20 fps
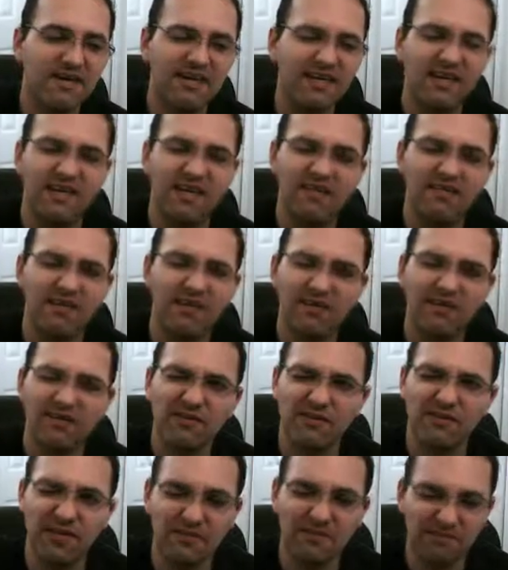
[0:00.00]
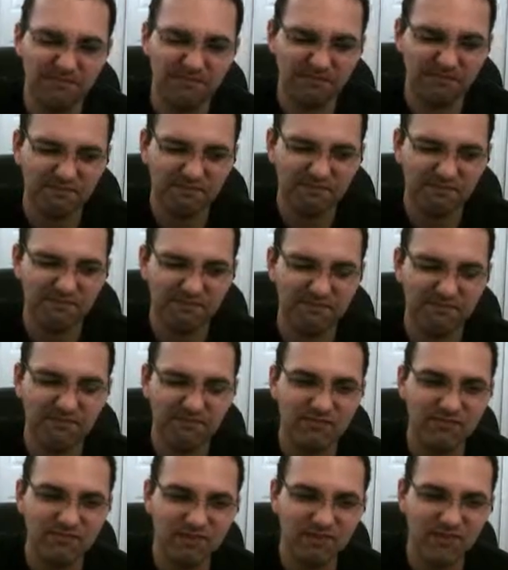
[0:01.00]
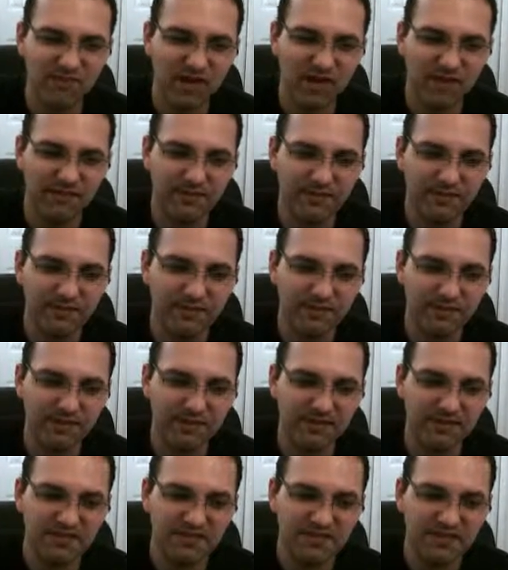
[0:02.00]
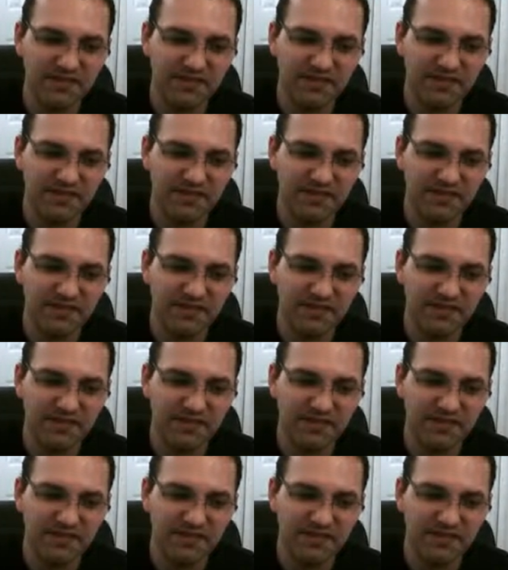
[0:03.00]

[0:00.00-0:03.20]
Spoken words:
I have a hard time describing this, but it's,